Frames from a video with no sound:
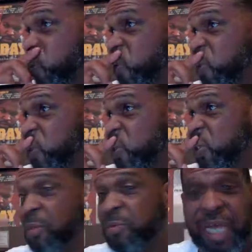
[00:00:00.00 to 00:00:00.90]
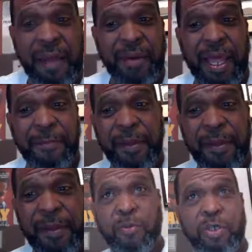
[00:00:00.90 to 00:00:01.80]
Sometimes black people don't
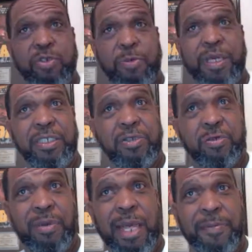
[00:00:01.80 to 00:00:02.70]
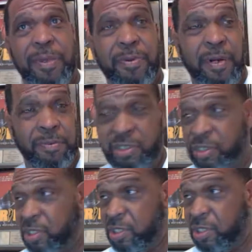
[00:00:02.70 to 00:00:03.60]
want to do business with black people. I'm just here to
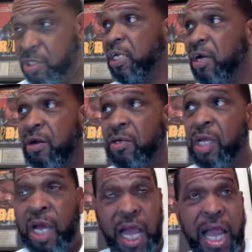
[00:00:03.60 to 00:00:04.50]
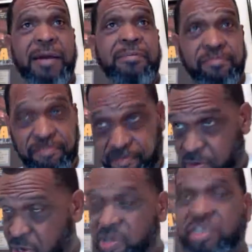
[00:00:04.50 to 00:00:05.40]
tell y'all. I'm here
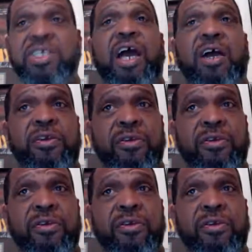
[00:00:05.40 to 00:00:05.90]
to tell you.